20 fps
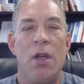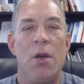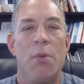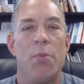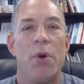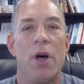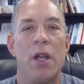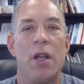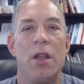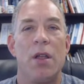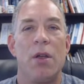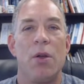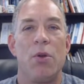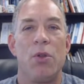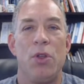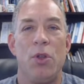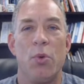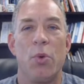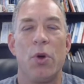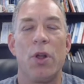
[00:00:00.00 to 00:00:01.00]
But
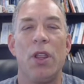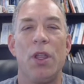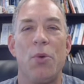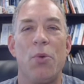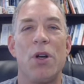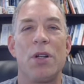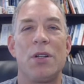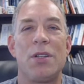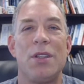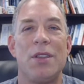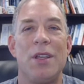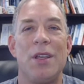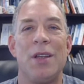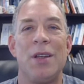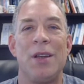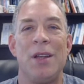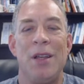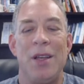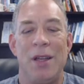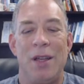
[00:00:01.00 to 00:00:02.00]
you really want to
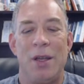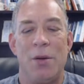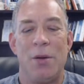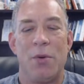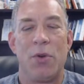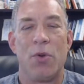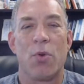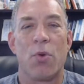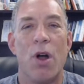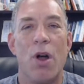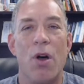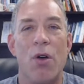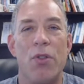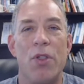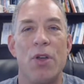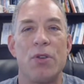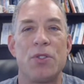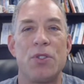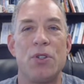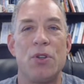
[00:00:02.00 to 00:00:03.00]
then grow
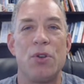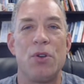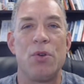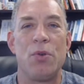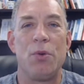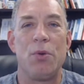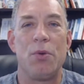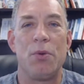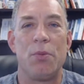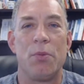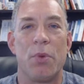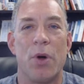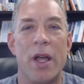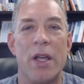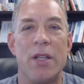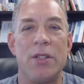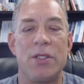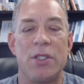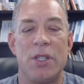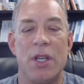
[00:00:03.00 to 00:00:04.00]
those new
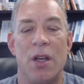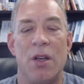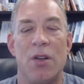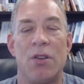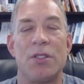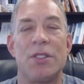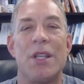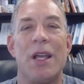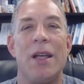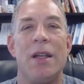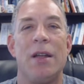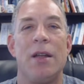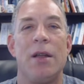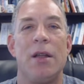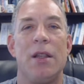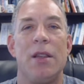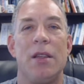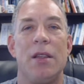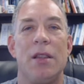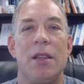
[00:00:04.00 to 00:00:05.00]
brain cells and
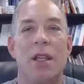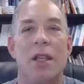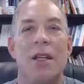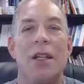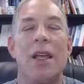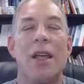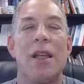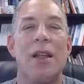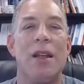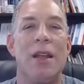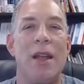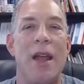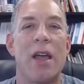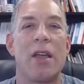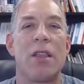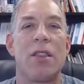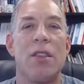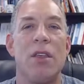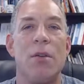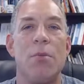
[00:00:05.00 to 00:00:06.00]
then
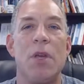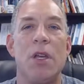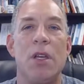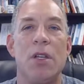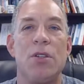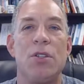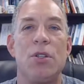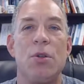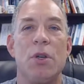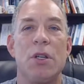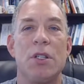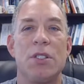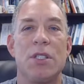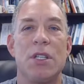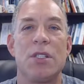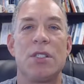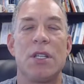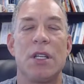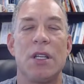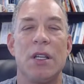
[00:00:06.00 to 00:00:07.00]
connect them into
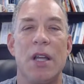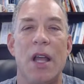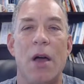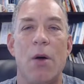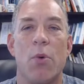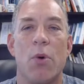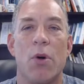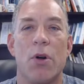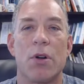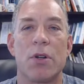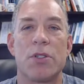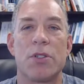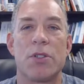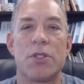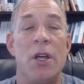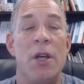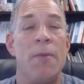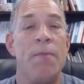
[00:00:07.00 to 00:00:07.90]
existing networks.